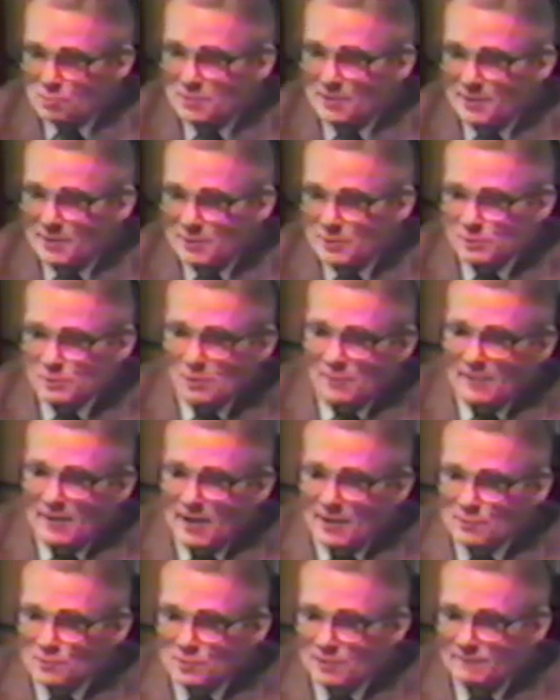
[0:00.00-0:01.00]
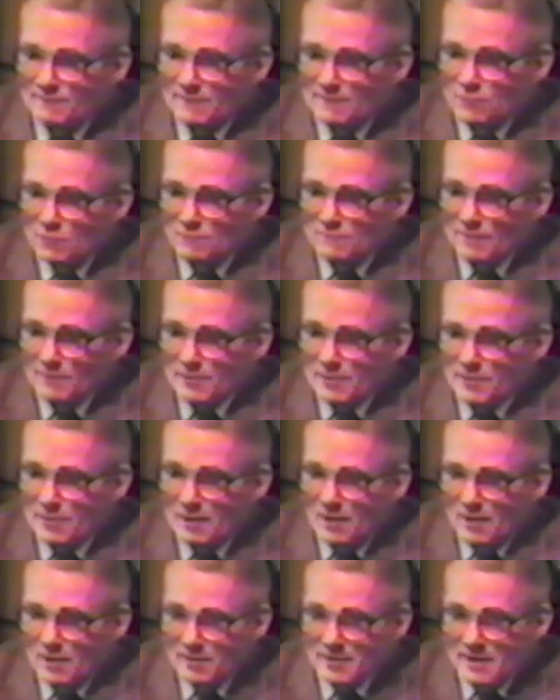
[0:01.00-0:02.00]
study to show thyself approved unto
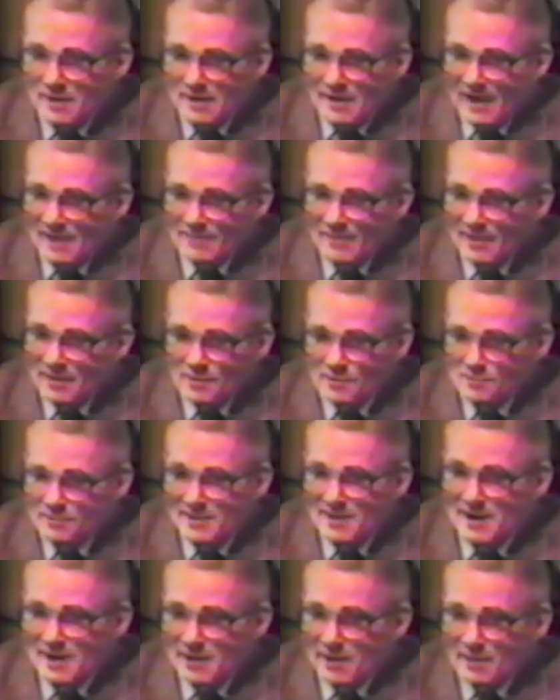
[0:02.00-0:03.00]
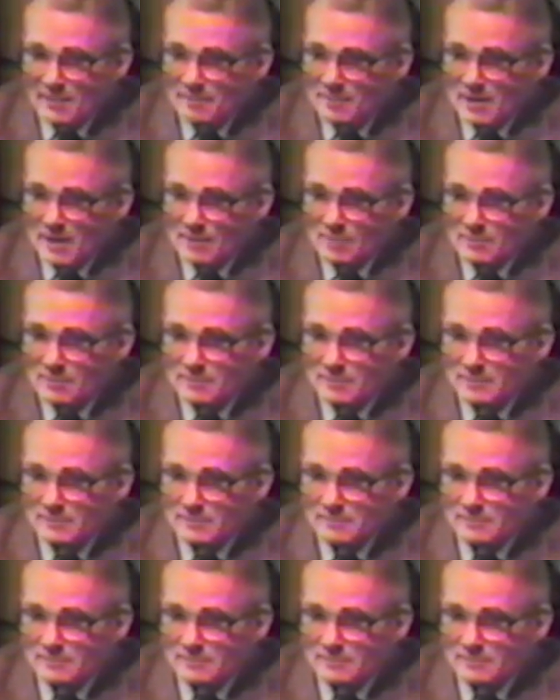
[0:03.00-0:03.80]
God, and that isn't in any other Bible.